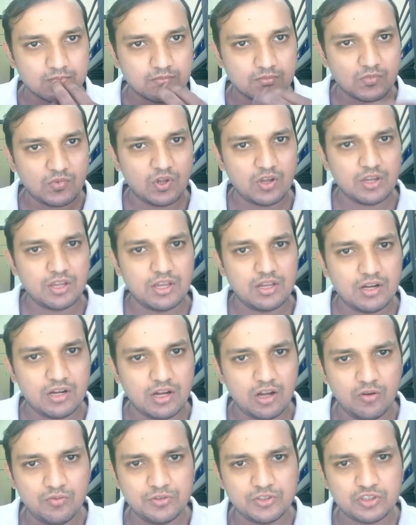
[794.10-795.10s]
Okay,
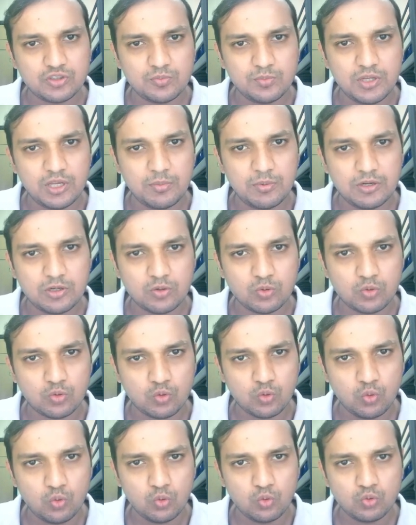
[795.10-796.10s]
now we should be able to
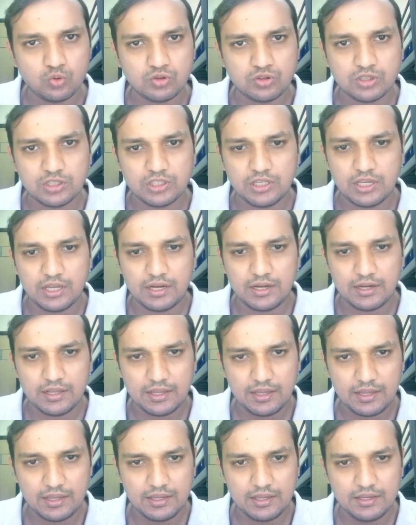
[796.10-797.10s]
2, 3 and
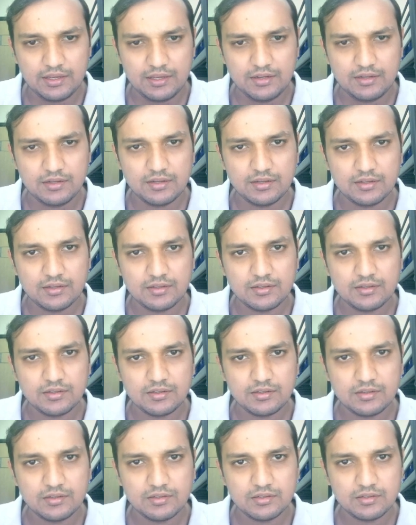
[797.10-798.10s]
8.
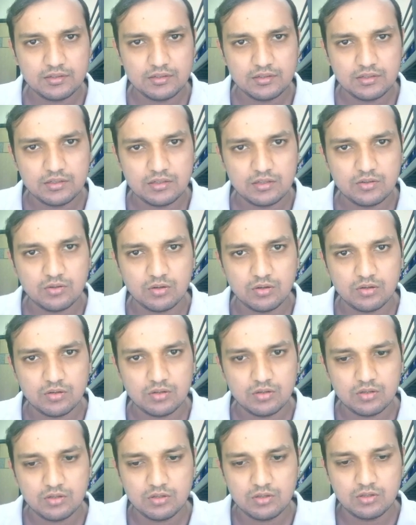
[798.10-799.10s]
No,
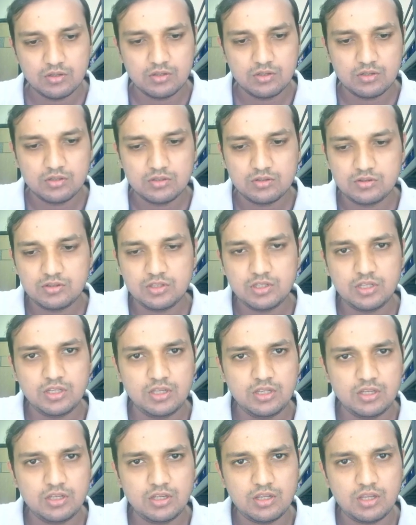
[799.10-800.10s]

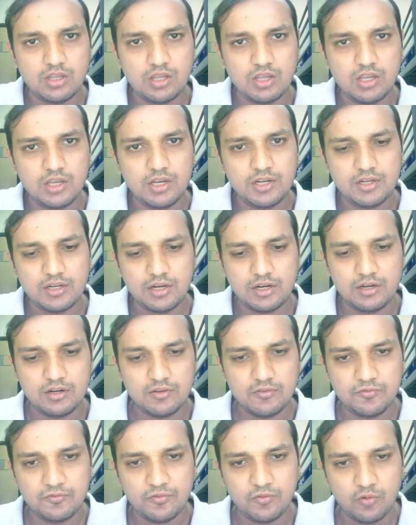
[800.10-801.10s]
3, 8 and a
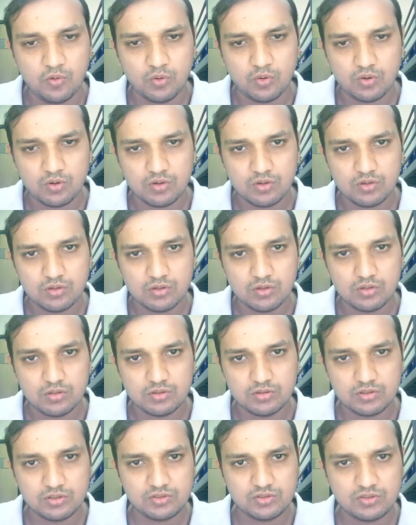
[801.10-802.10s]
4.
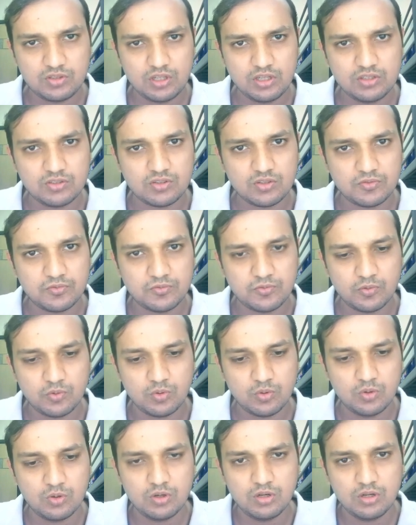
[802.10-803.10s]
This cell is a
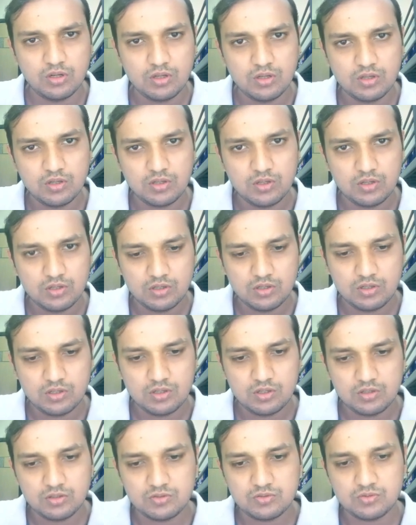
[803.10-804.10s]
4.
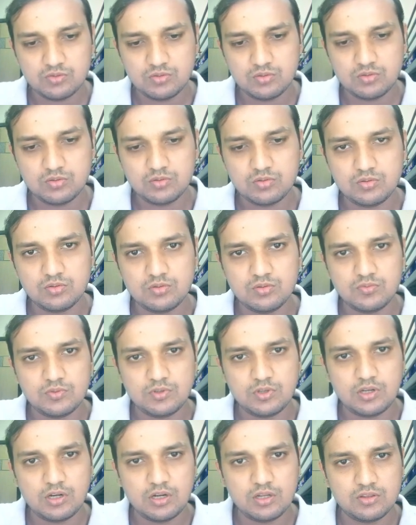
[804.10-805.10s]
So we
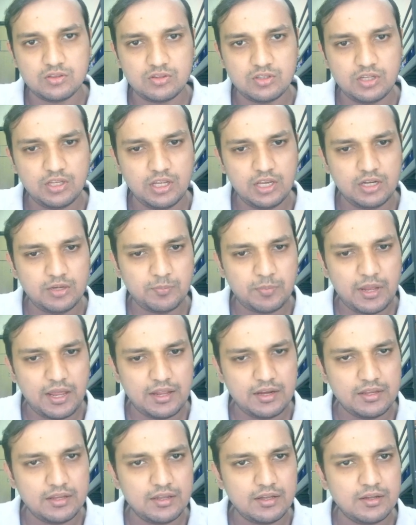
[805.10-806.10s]
got a 3, 8 pair
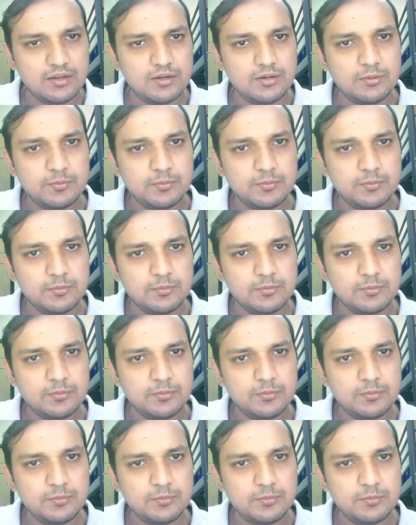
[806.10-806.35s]
here.